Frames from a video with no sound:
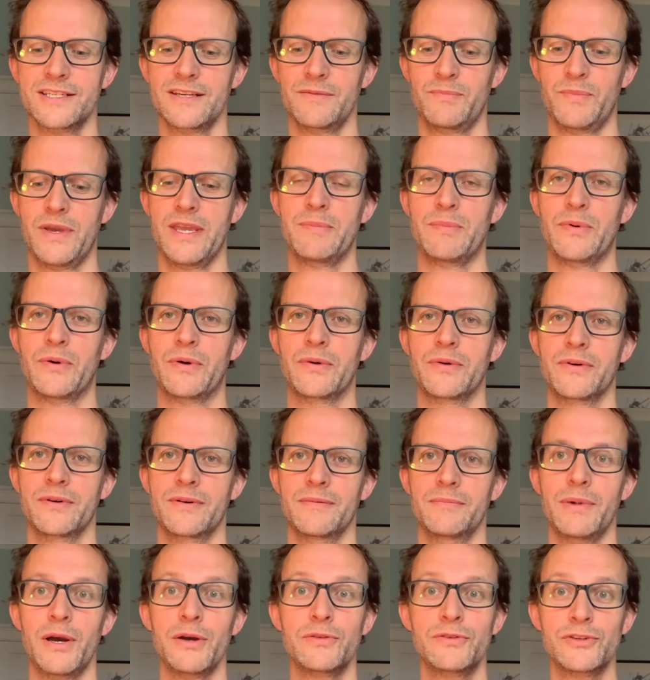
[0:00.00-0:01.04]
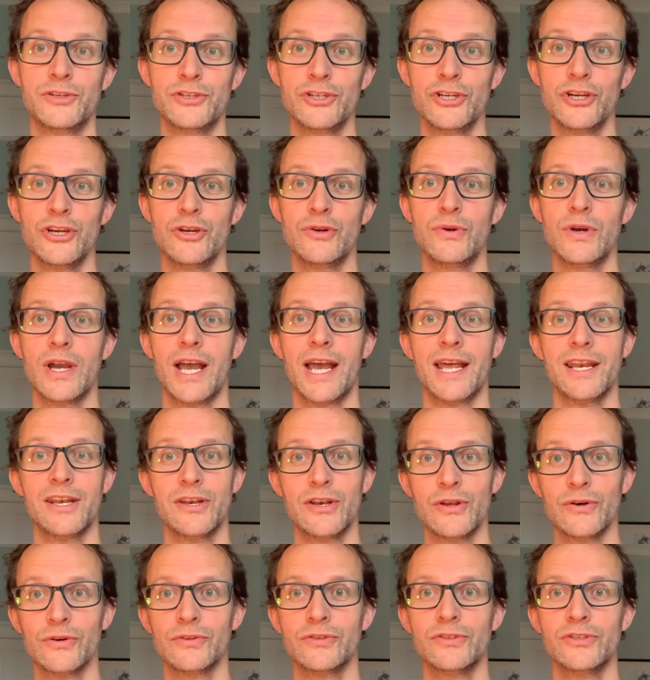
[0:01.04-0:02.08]
of people, both Jew and
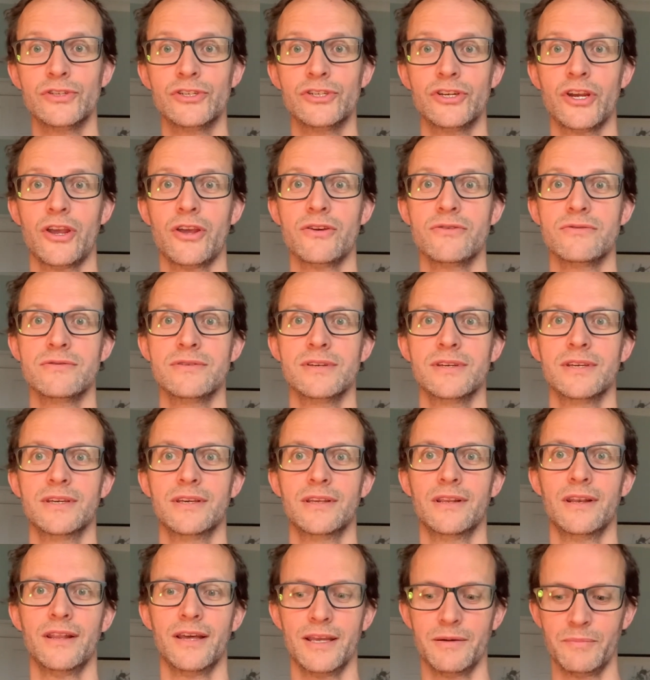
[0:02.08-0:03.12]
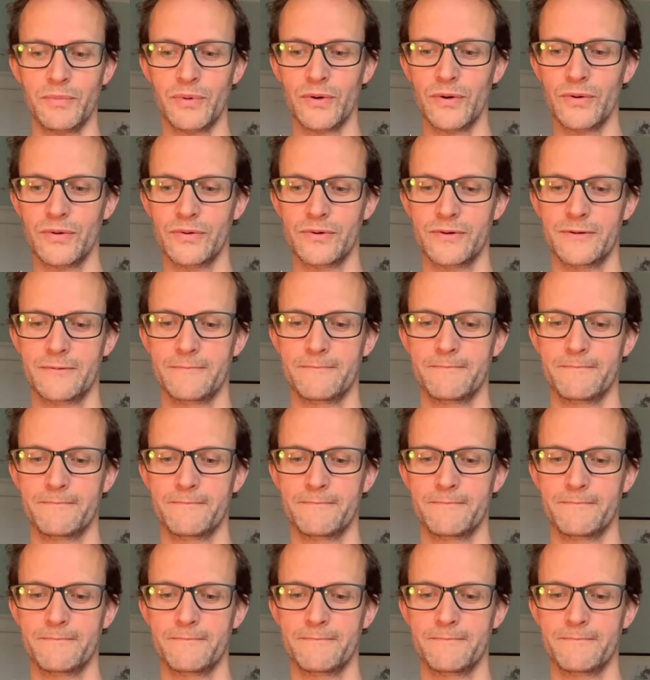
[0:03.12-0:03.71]
non-Jew, like Paul.